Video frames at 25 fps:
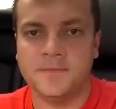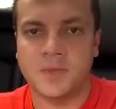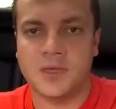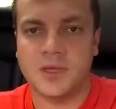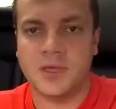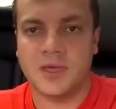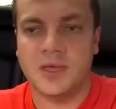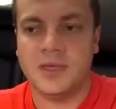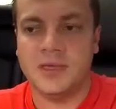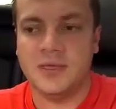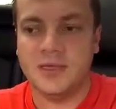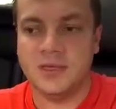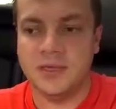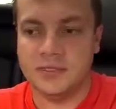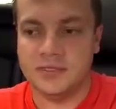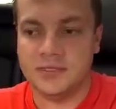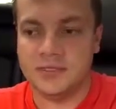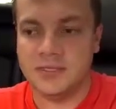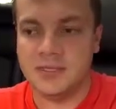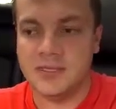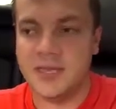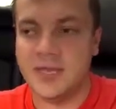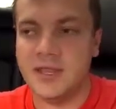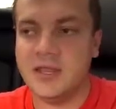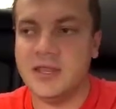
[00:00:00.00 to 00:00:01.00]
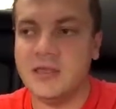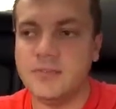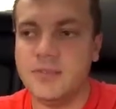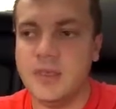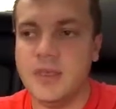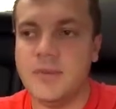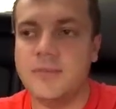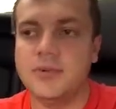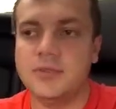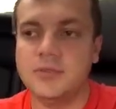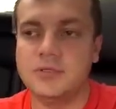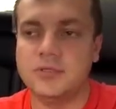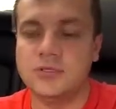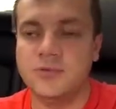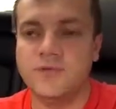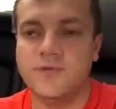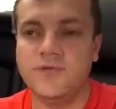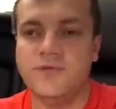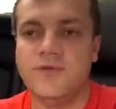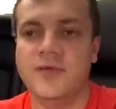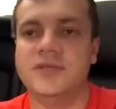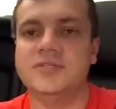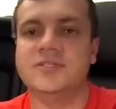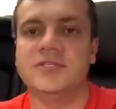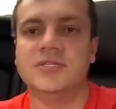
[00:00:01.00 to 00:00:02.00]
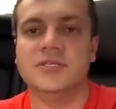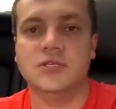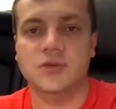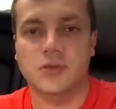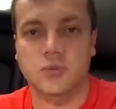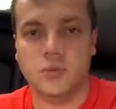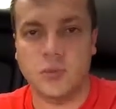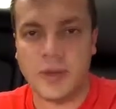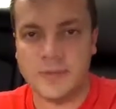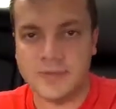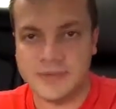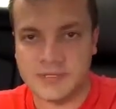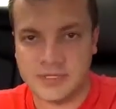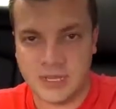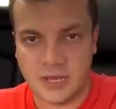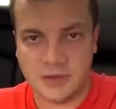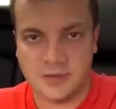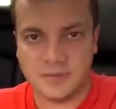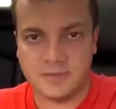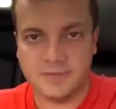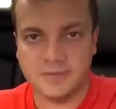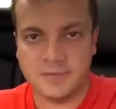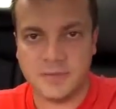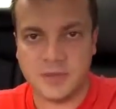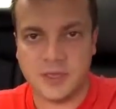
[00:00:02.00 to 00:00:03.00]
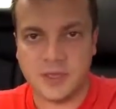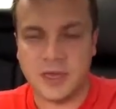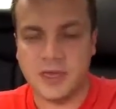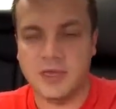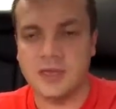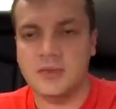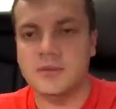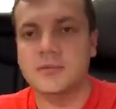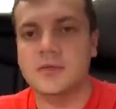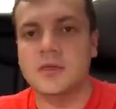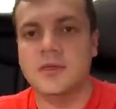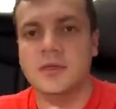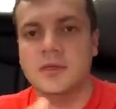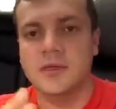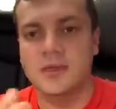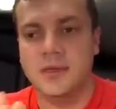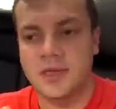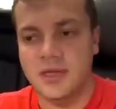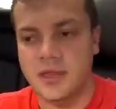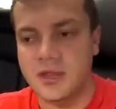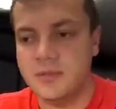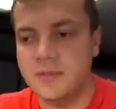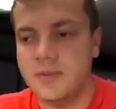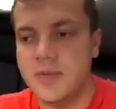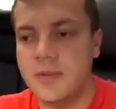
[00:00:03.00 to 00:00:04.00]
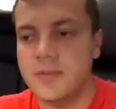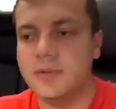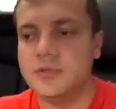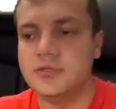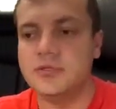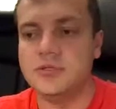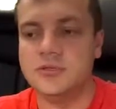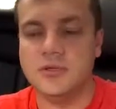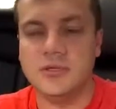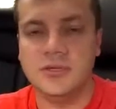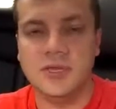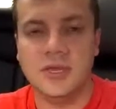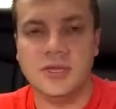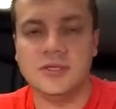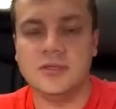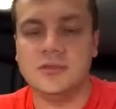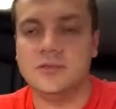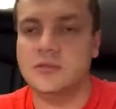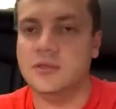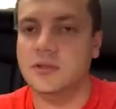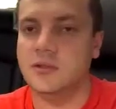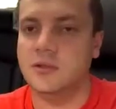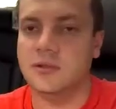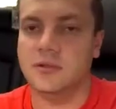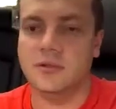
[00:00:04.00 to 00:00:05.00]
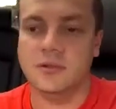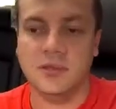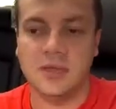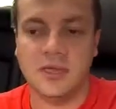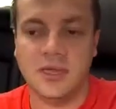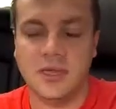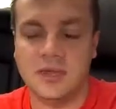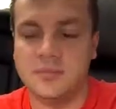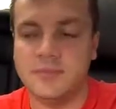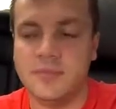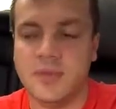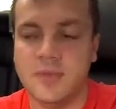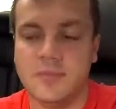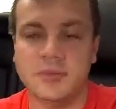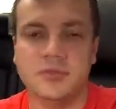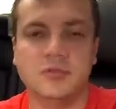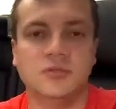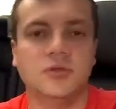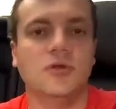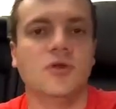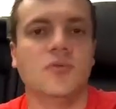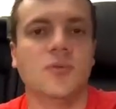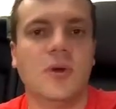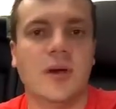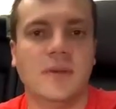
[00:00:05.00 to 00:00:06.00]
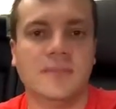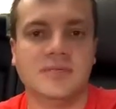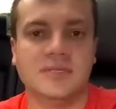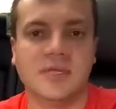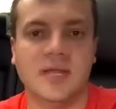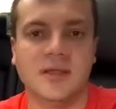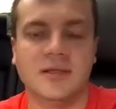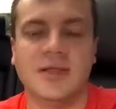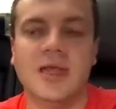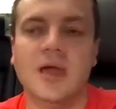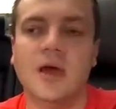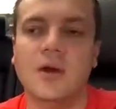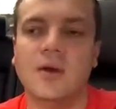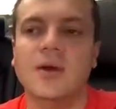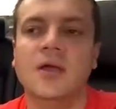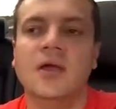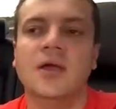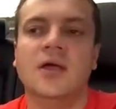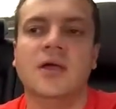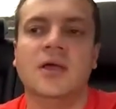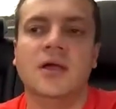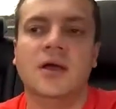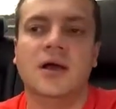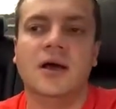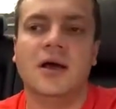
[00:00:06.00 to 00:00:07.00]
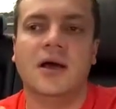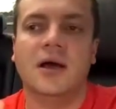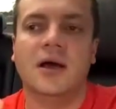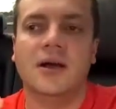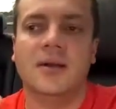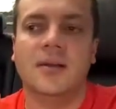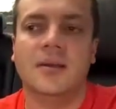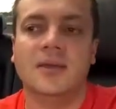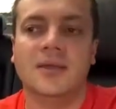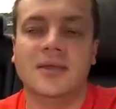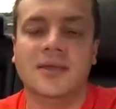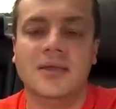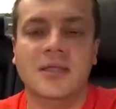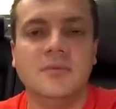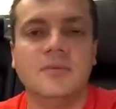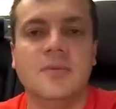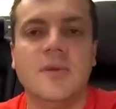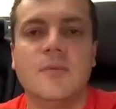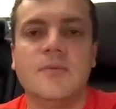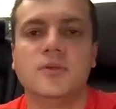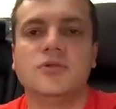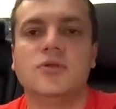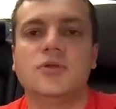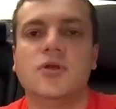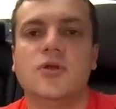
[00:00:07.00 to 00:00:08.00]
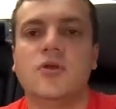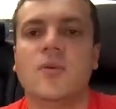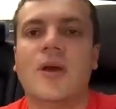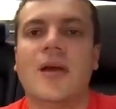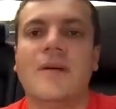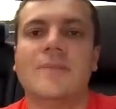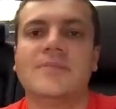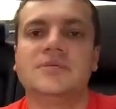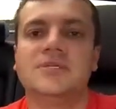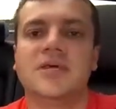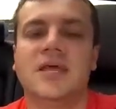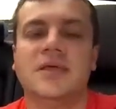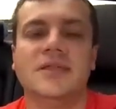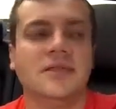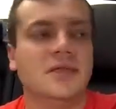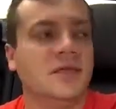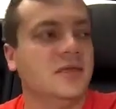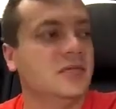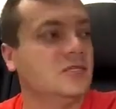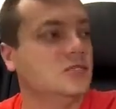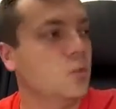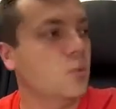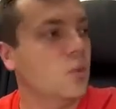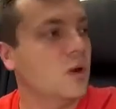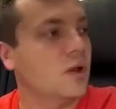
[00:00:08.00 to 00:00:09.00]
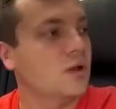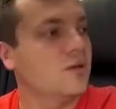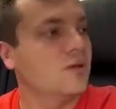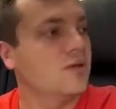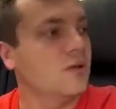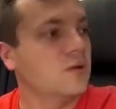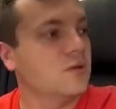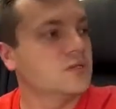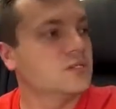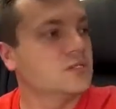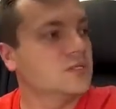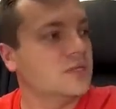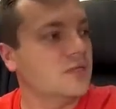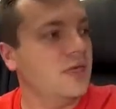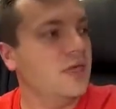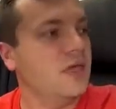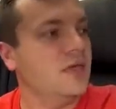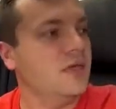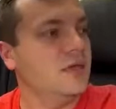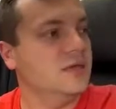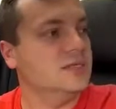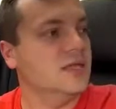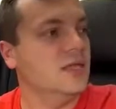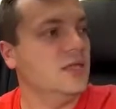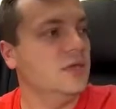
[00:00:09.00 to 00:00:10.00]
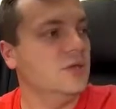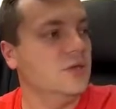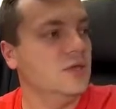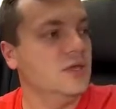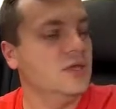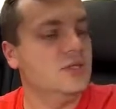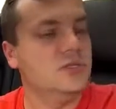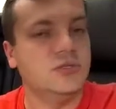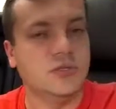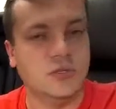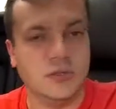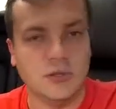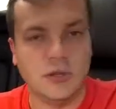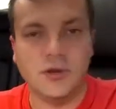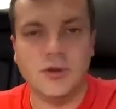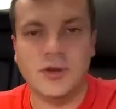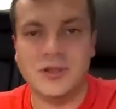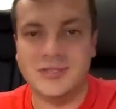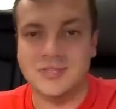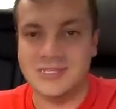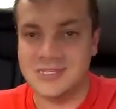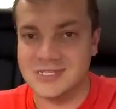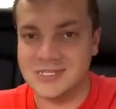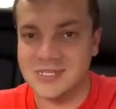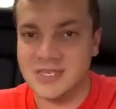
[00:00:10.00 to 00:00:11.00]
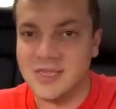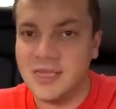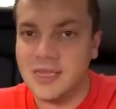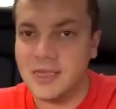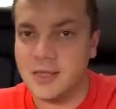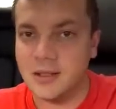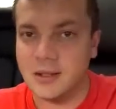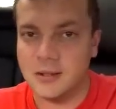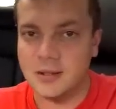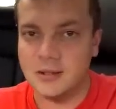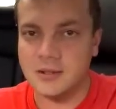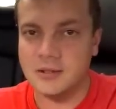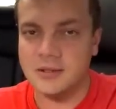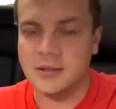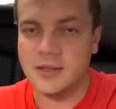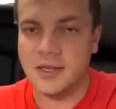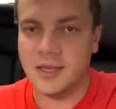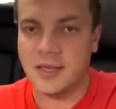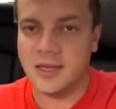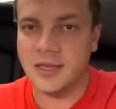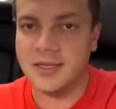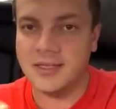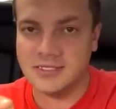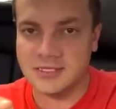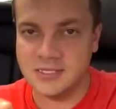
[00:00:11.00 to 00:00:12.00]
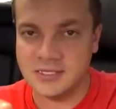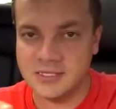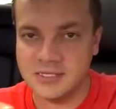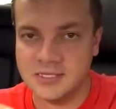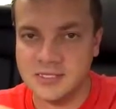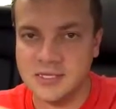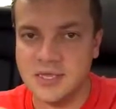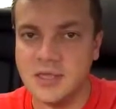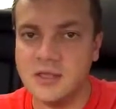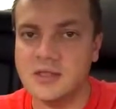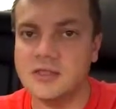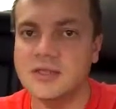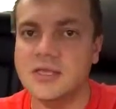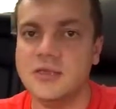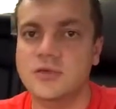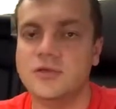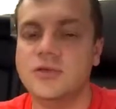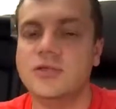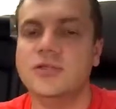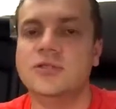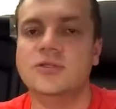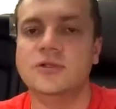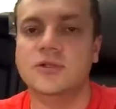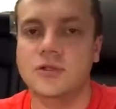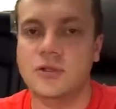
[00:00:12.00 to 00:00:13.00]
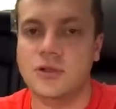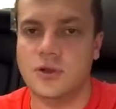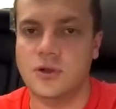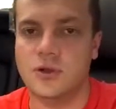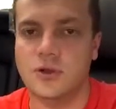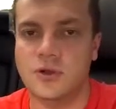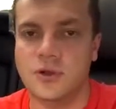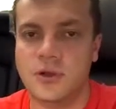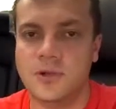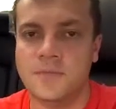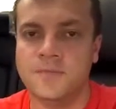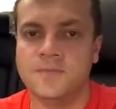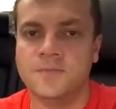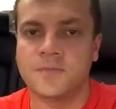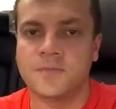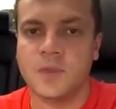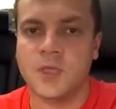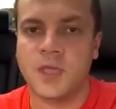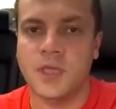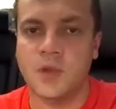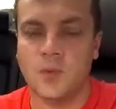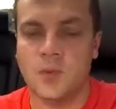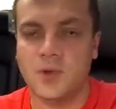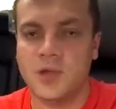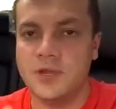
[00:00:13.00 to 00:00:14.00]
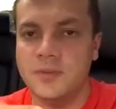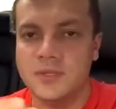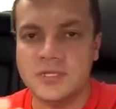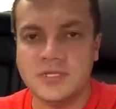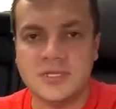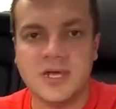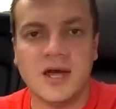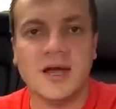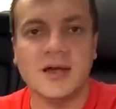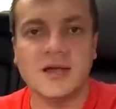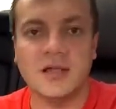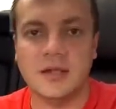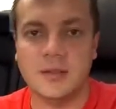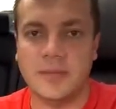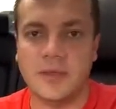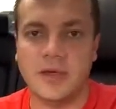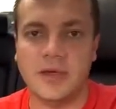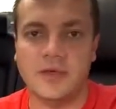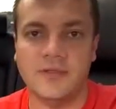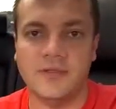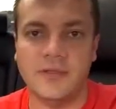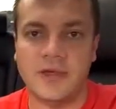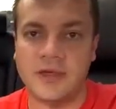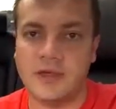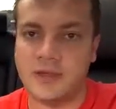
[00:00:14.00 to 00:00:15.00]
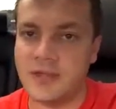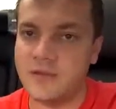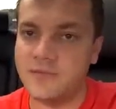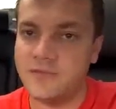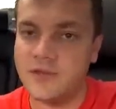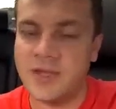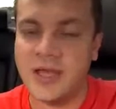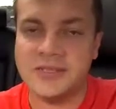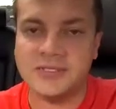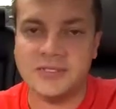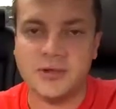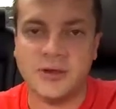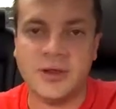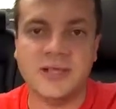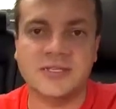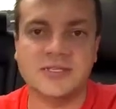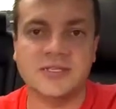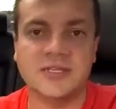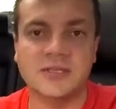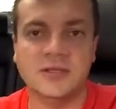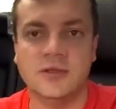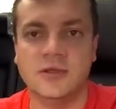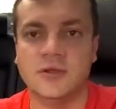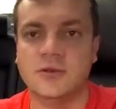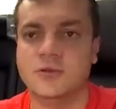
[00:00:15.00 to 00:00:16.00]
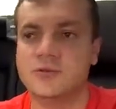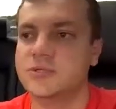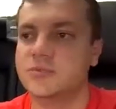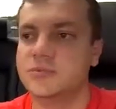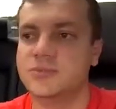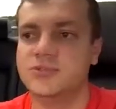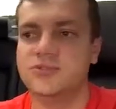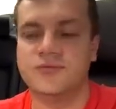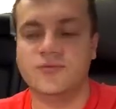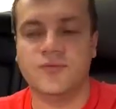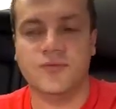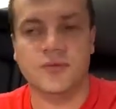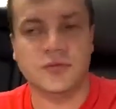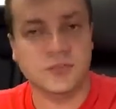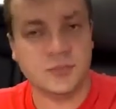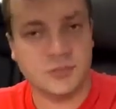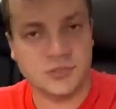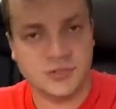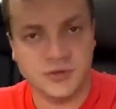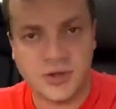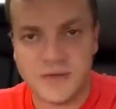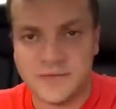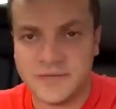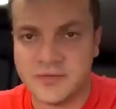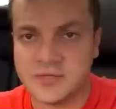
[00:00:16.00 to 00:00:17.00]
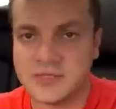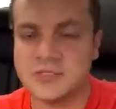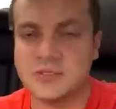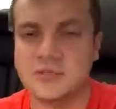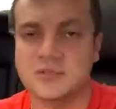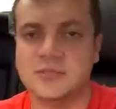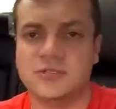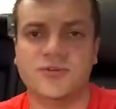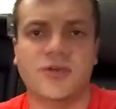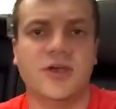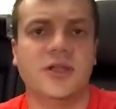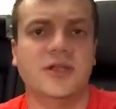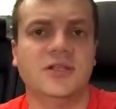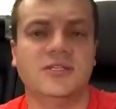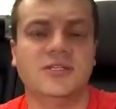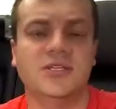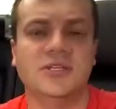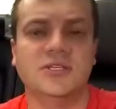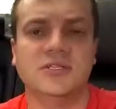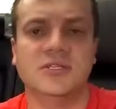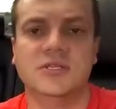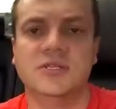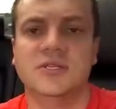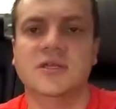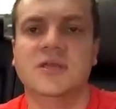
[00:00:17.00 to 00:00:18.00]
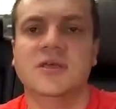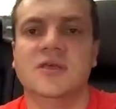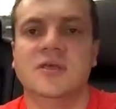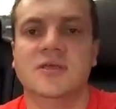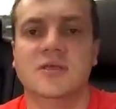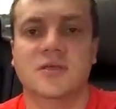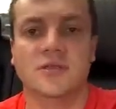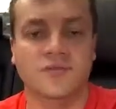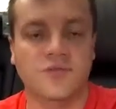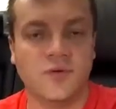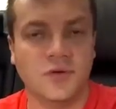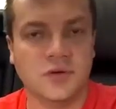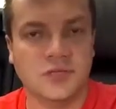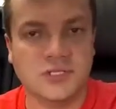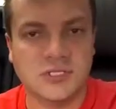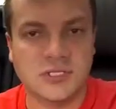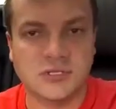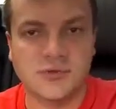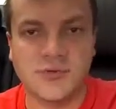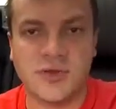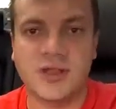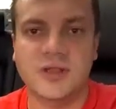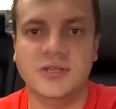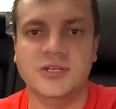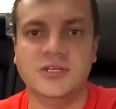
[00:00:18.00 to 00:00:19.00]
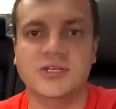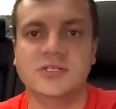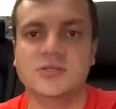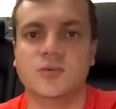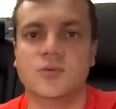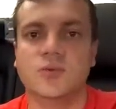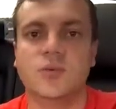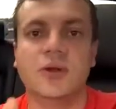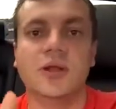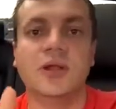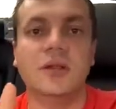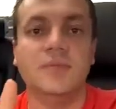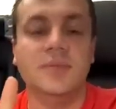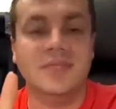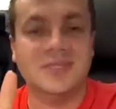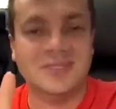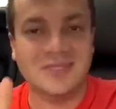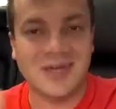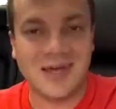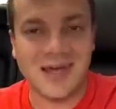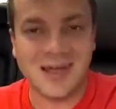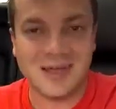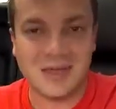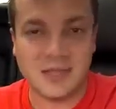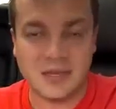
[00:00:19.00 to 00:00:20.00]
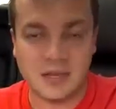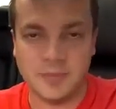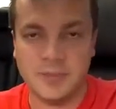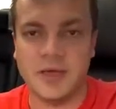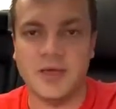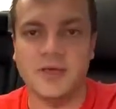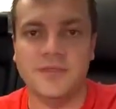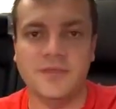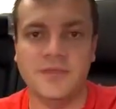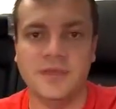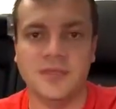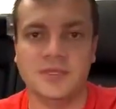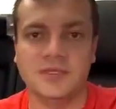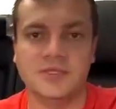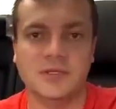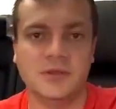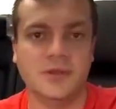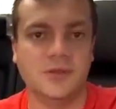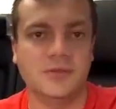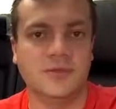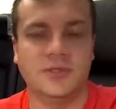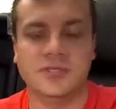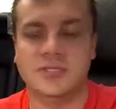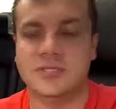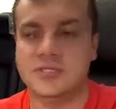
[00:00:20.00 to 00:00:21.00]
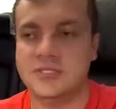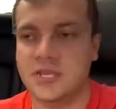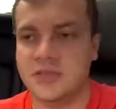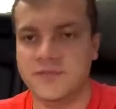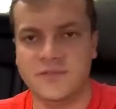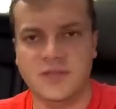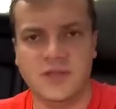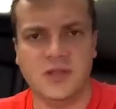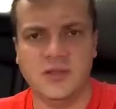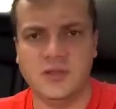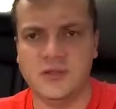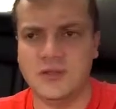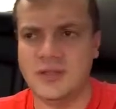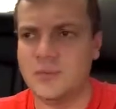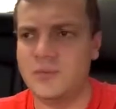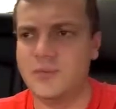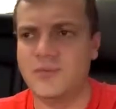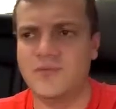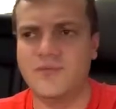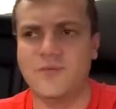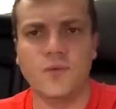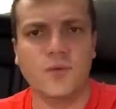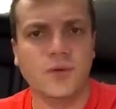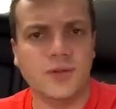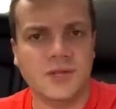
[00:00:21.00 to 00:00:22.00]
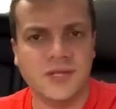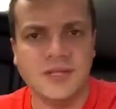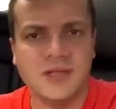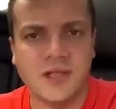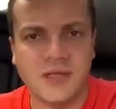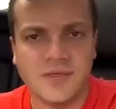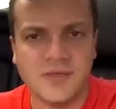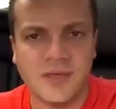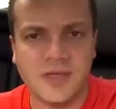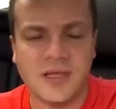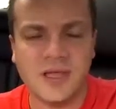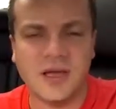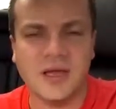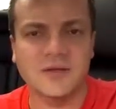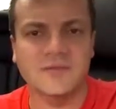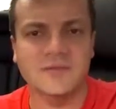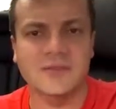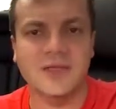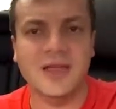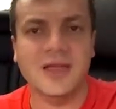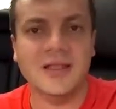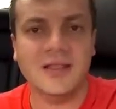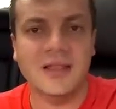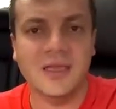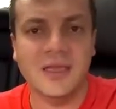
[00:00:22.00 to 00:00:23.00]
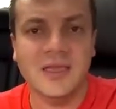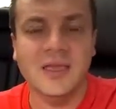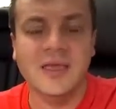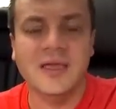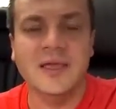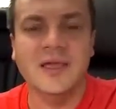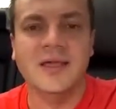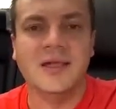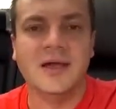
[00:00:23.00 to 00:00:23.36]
okay, is getting people to visit your website, okay? Getting people to get, you know, getting people to your website. Now, getting people to your website is one of those things that you need to learn. It's a skill, okay? It's a skill that you need to learn. And we're going to be talking about that. A lot of you guys are asking, you know, some traffic strategies and conversion strategies. We're going to be talking about this. You know, this is like video number 14, I think, out of 90.